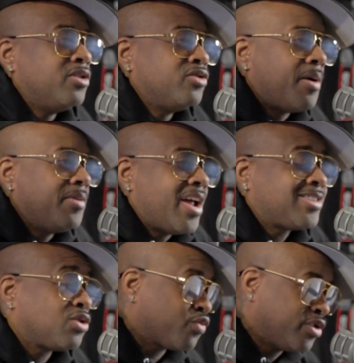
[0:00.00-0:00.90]
You know what I mean?
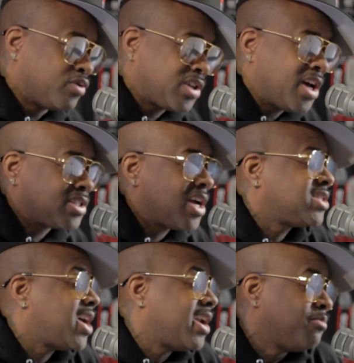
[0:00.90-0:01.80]
That's a real test. That's
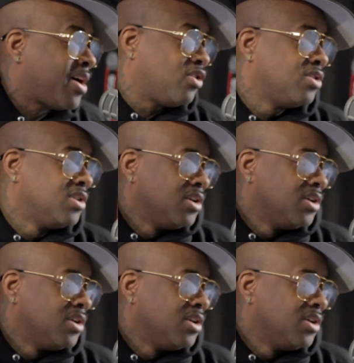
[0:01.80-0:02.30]
not about,